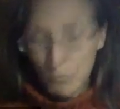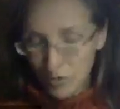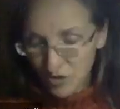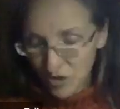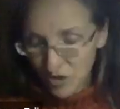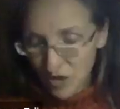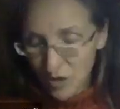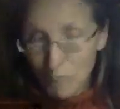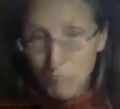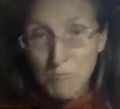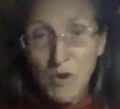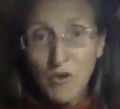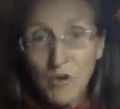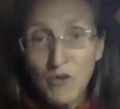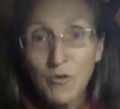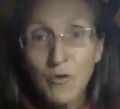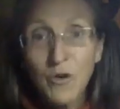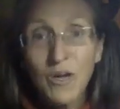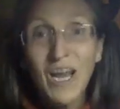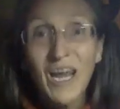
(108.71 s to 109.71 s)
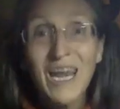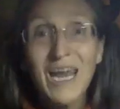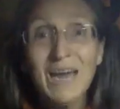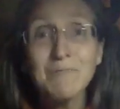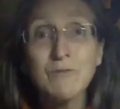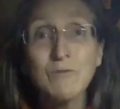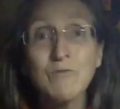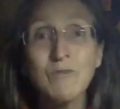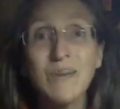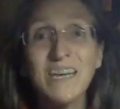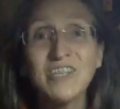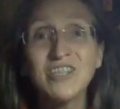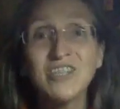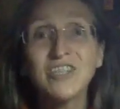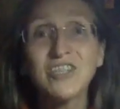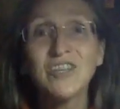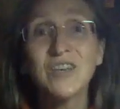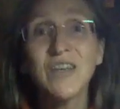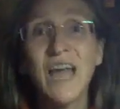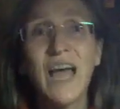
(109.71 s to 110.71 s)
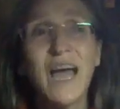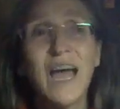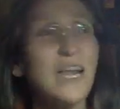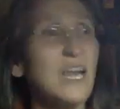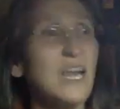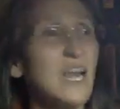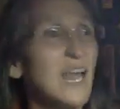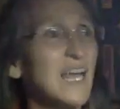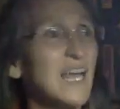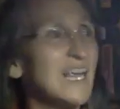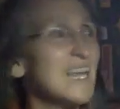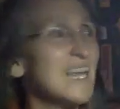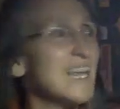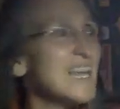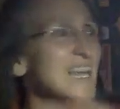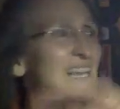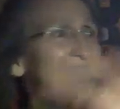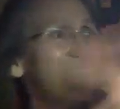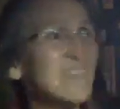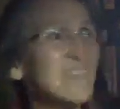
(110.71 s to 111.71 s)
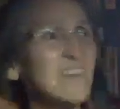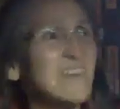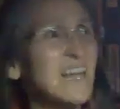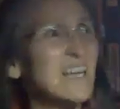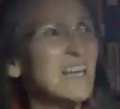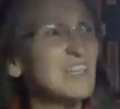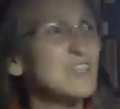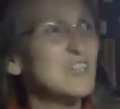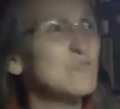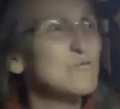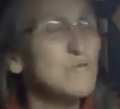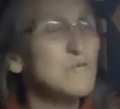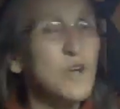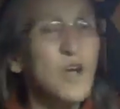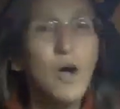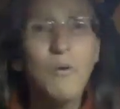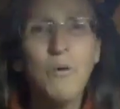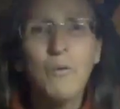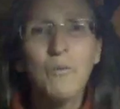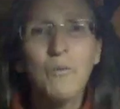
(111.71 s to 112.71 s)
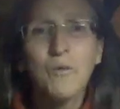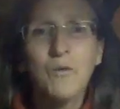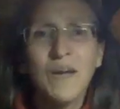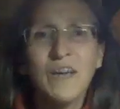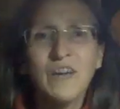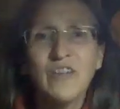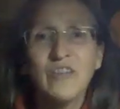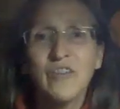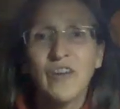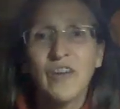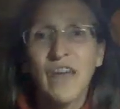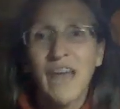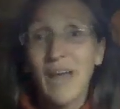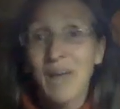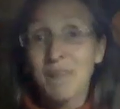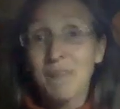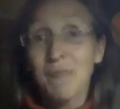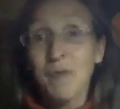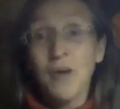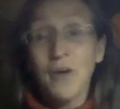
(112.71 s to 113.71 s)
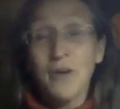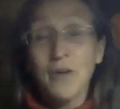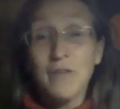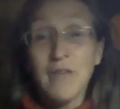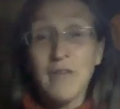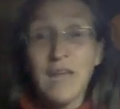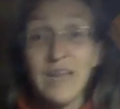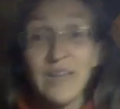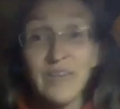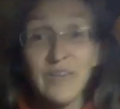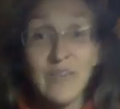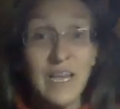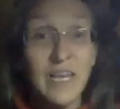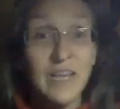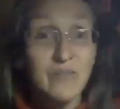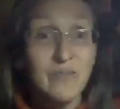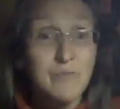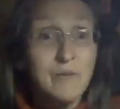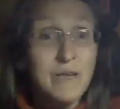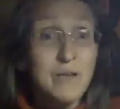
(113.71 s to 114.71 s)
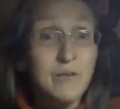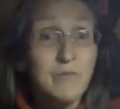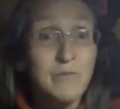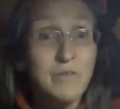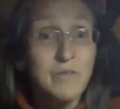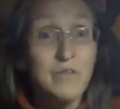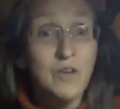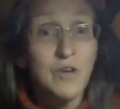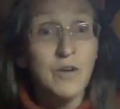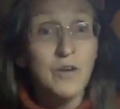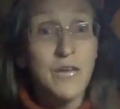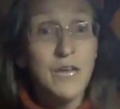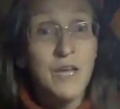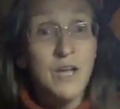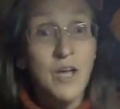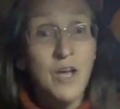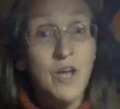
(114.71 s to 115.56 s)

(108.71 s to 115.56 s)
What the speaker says: We're trying to model collaboration and international cooperation, and part of that is here speaking with Yoli,